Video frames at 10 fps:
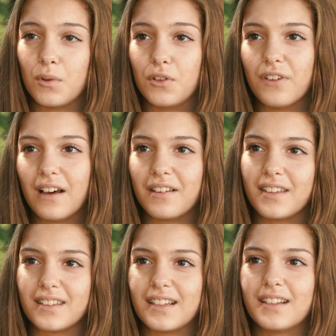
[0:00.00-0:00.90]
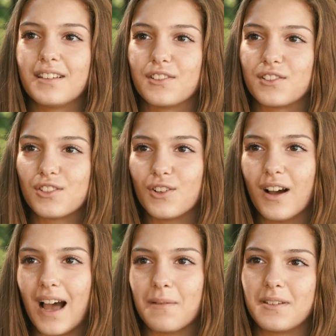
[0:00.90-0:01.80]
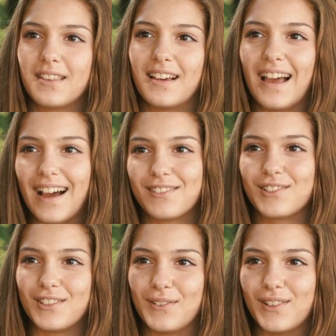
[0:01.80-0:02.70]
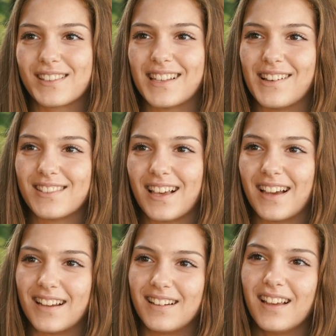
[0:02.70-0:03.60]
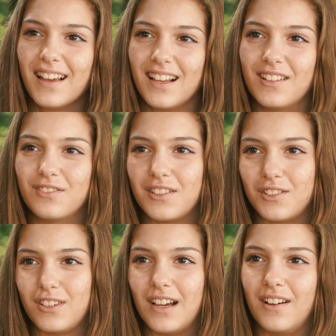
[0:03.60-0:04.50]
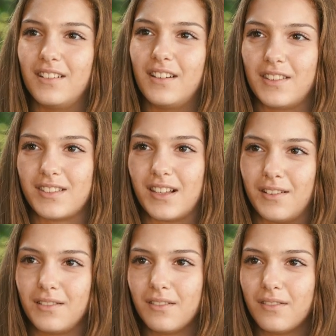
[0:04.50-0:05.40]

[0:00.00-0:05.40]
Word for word: And when you finally get it, you're so happy that it actually works outside and runs around in the sun.